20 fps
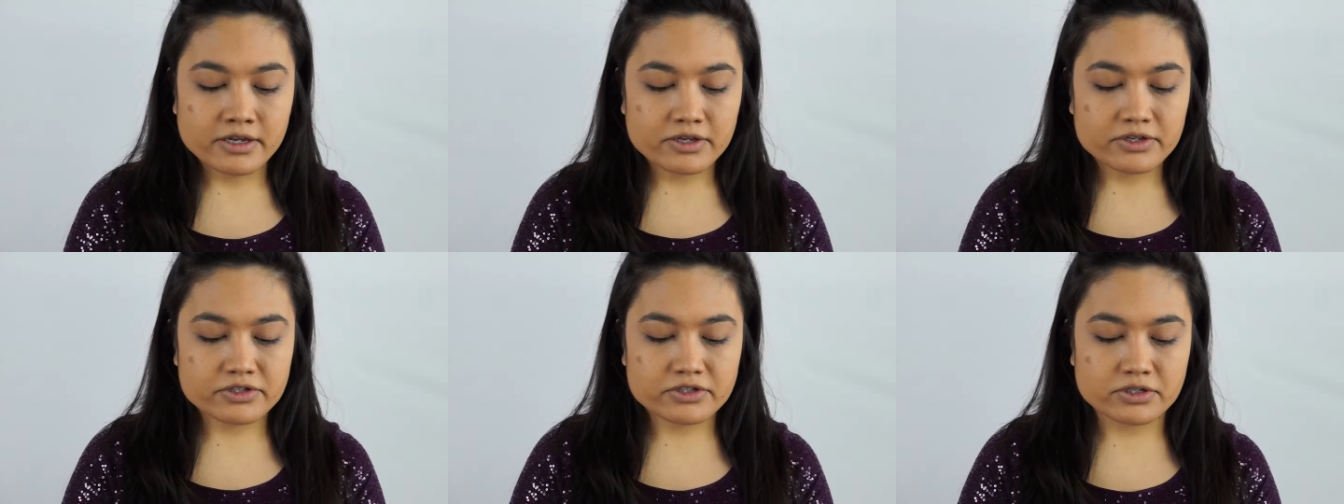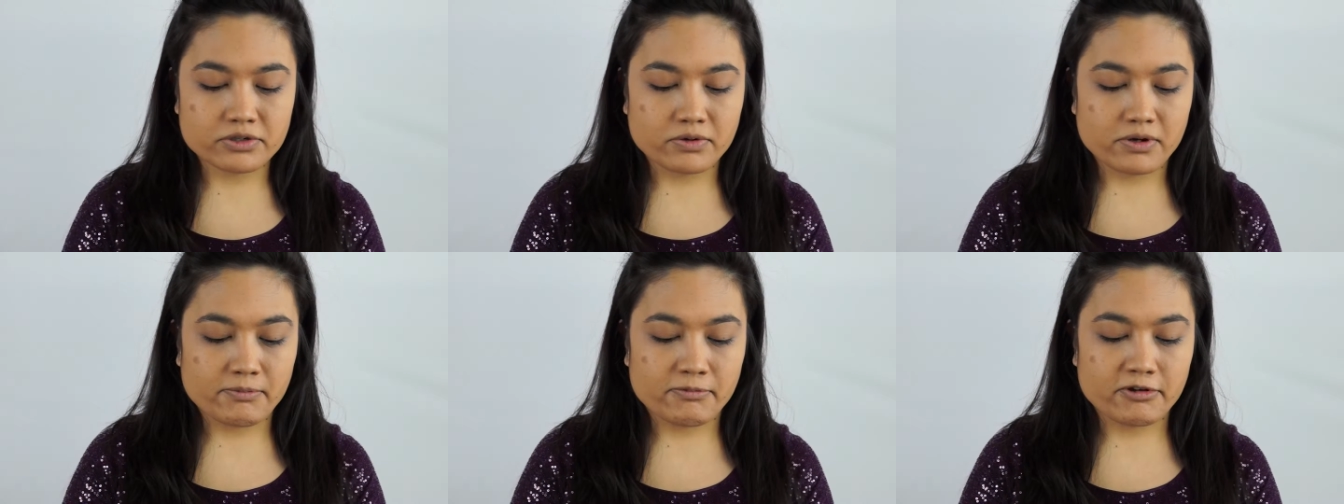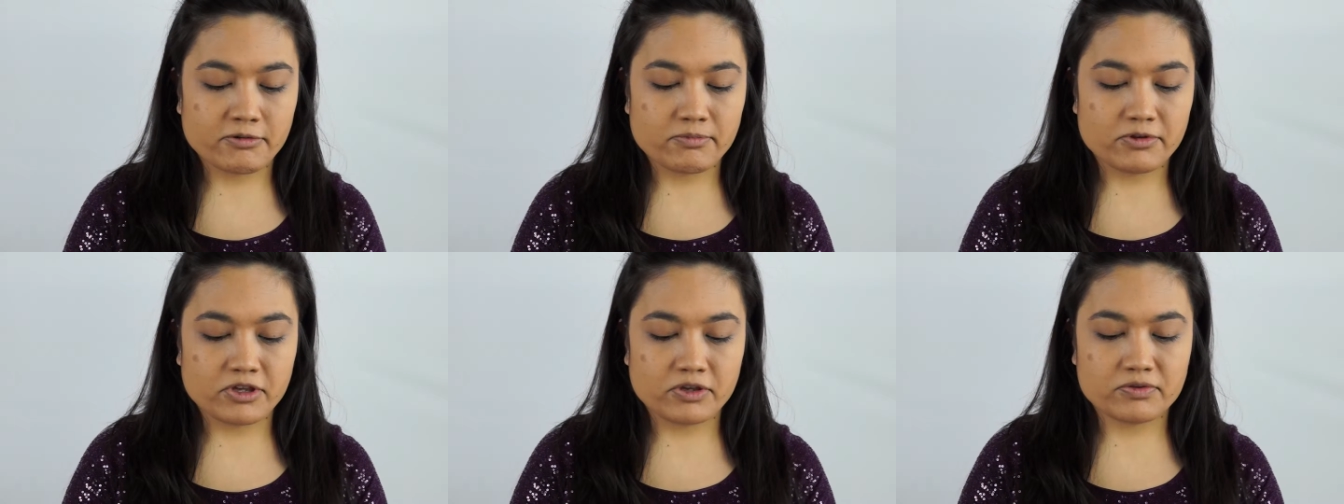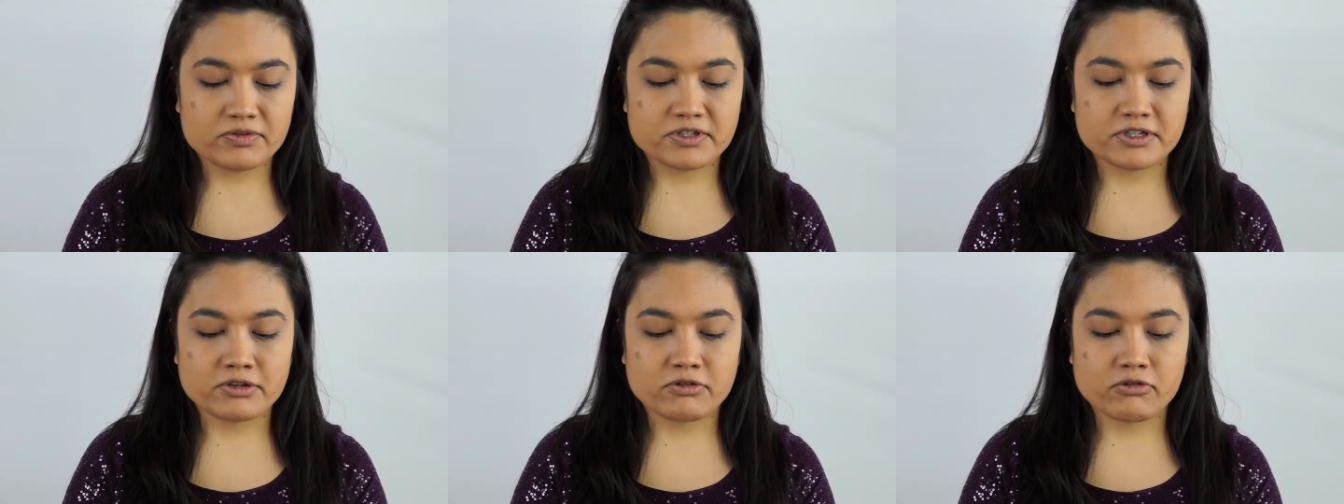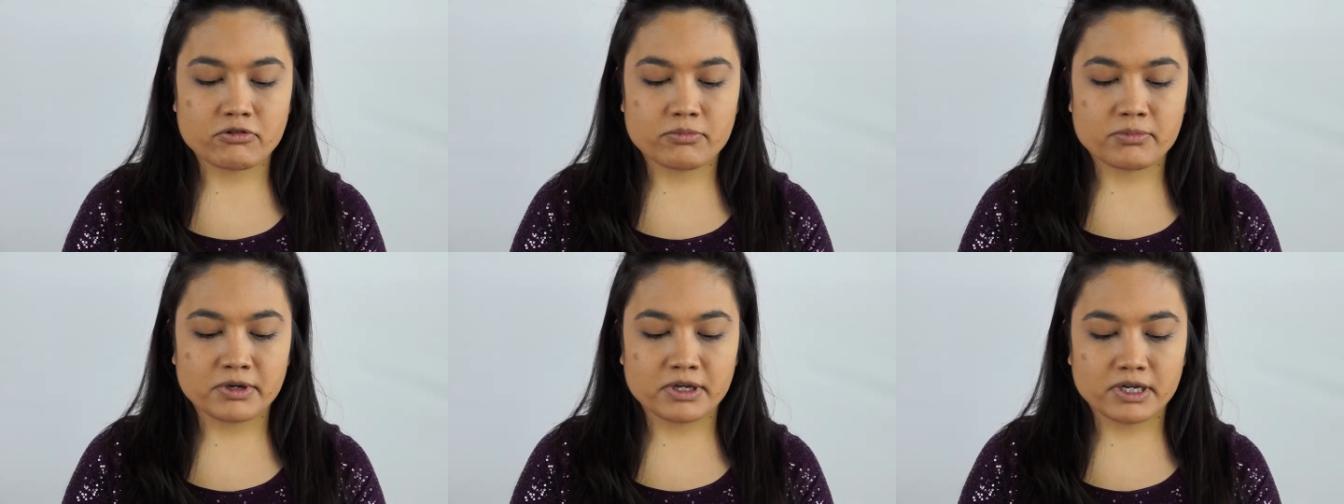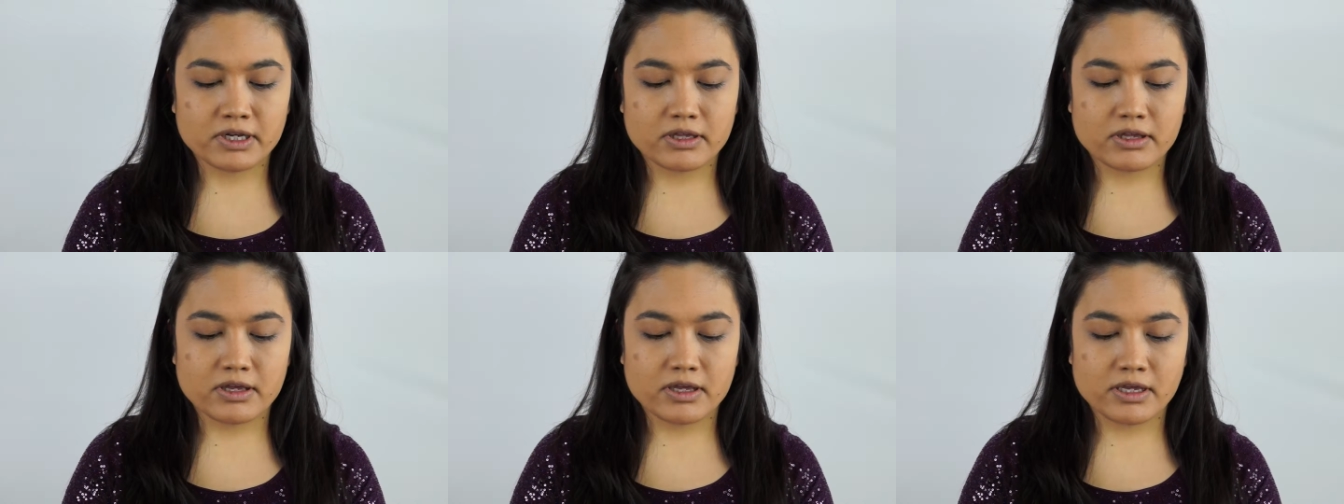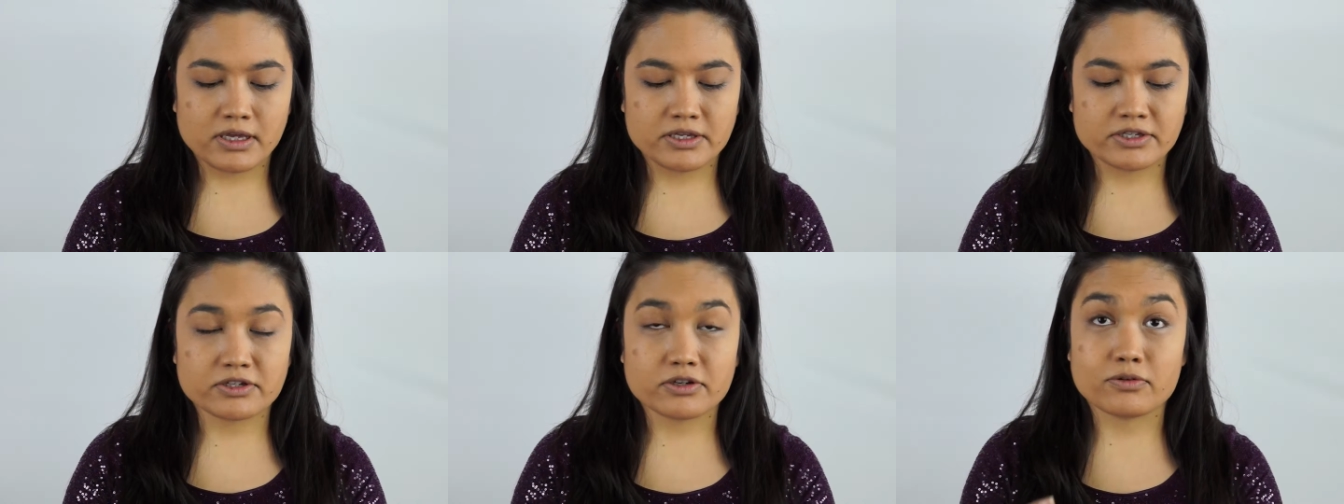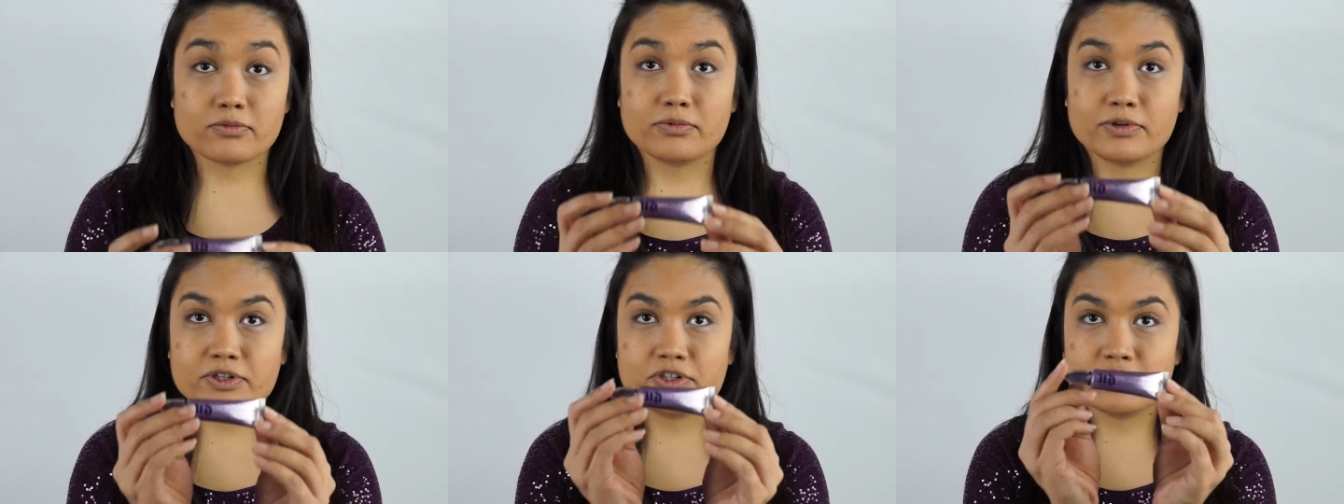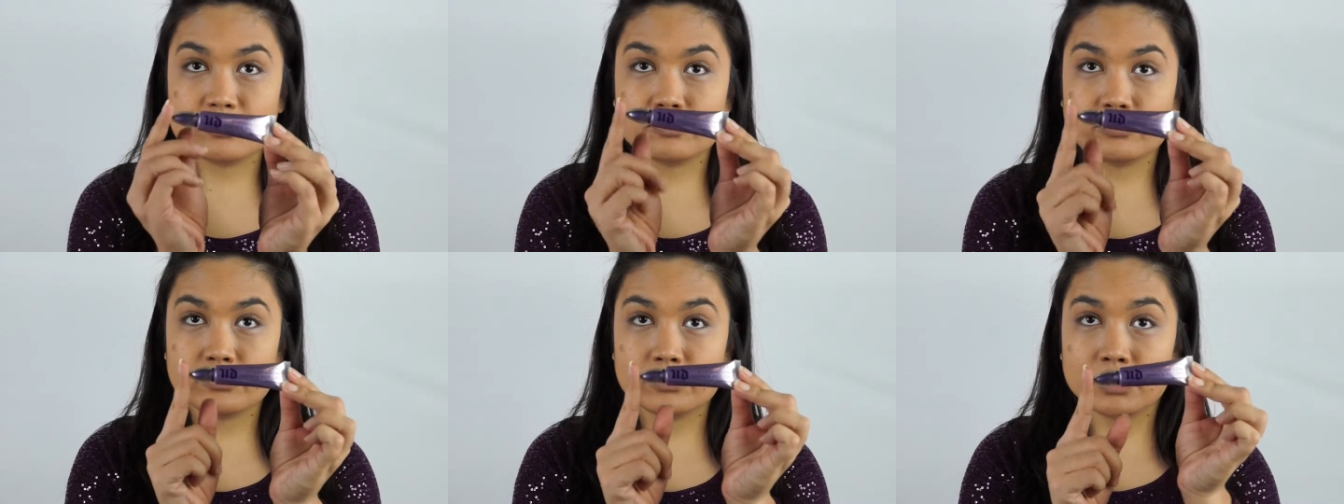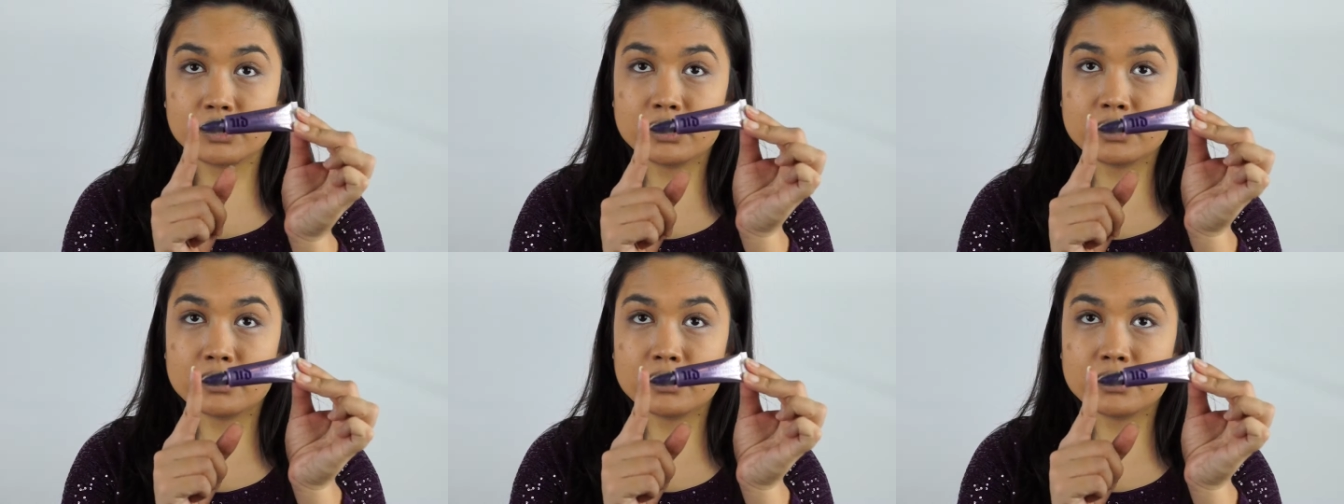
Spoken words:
So I'm going to be using Urban Decay's original